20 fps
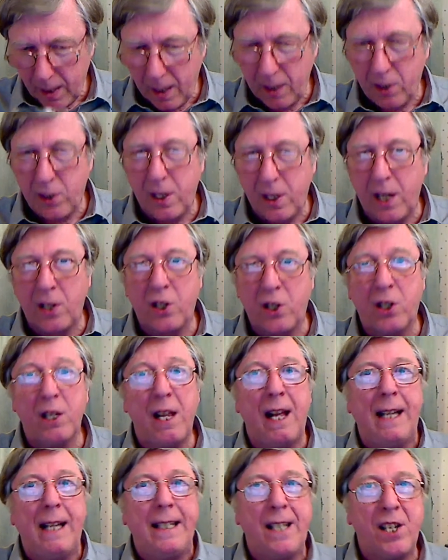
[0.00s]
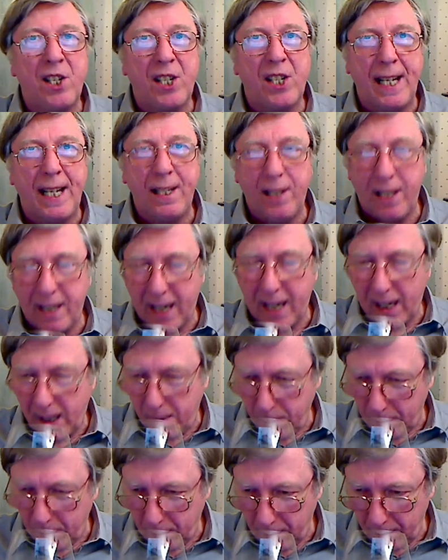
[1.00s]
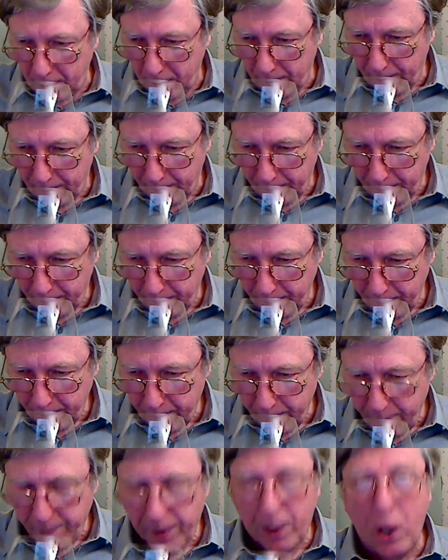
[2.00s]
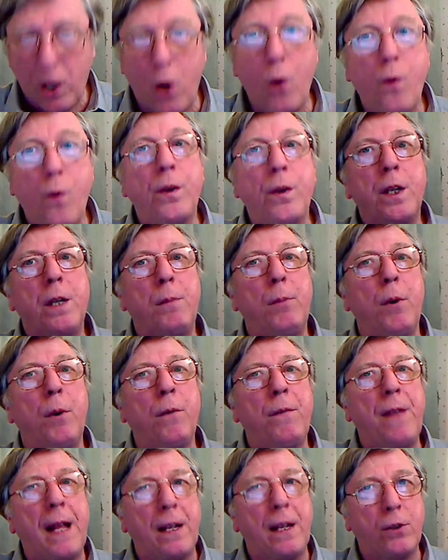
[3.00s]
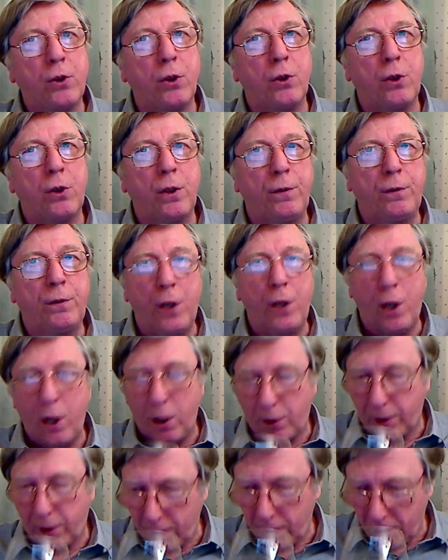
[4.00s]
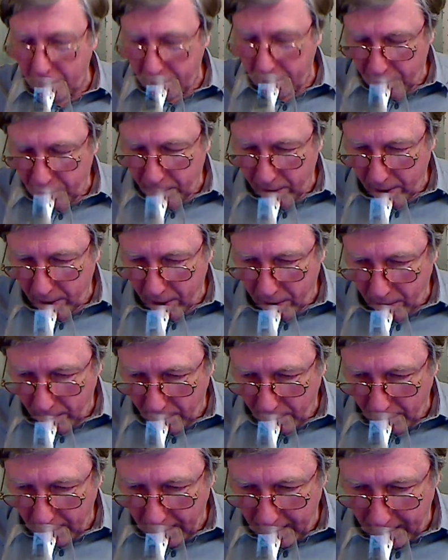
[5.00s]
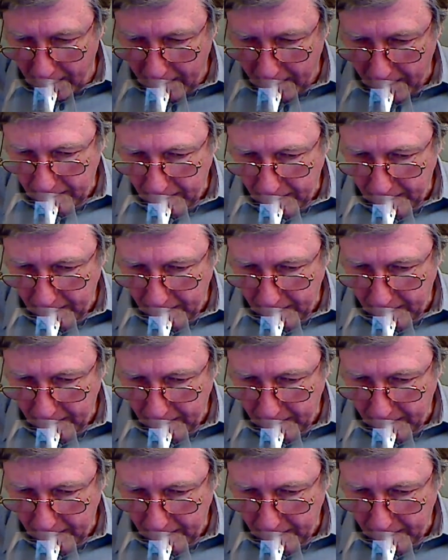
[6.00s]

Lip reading: a slightly scented element over and above that sort of earthiness that's underneath.